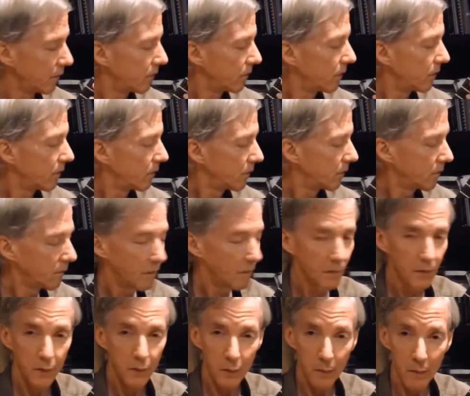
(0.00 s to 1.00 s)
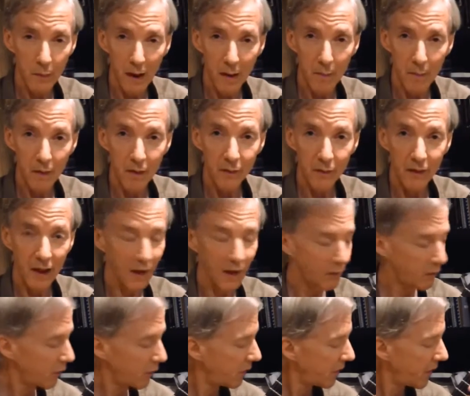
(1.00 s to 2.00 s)
to my B flat
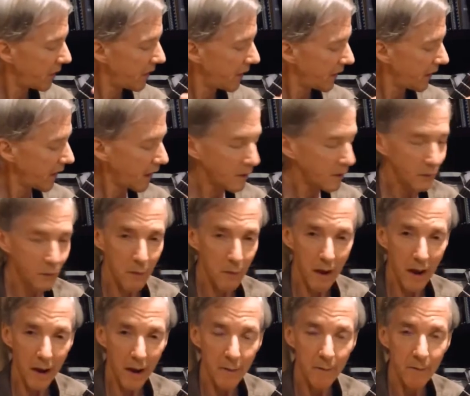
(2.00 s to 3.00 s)
13 again to my